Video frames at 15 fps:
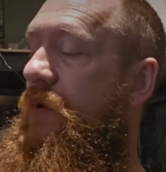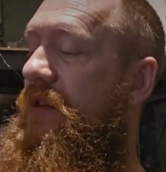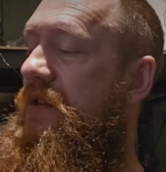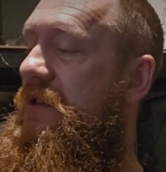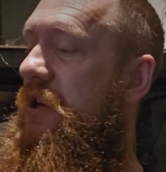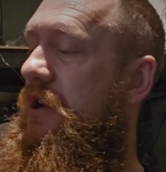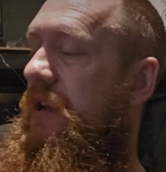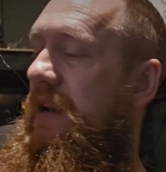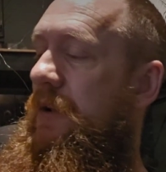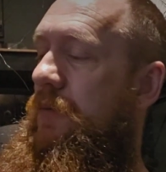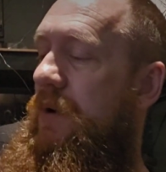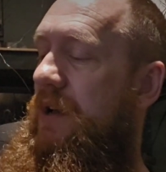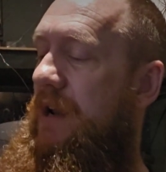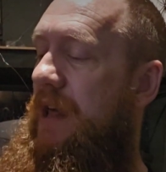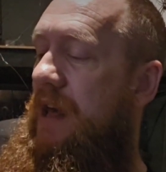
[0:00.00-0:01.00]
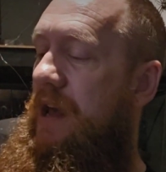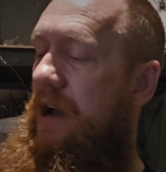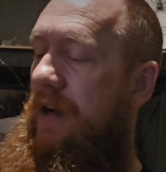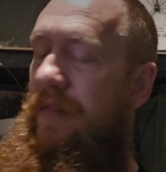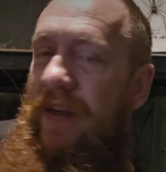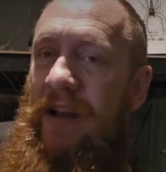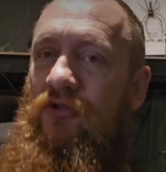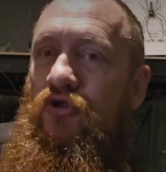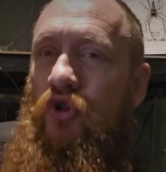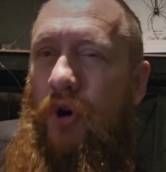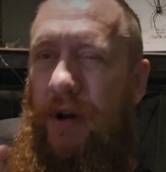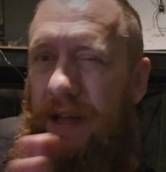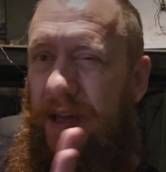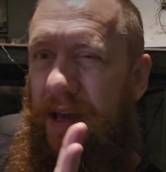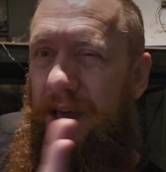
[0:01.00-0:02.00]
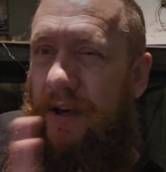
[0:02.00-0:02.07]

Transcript: certainly will. I think trying to get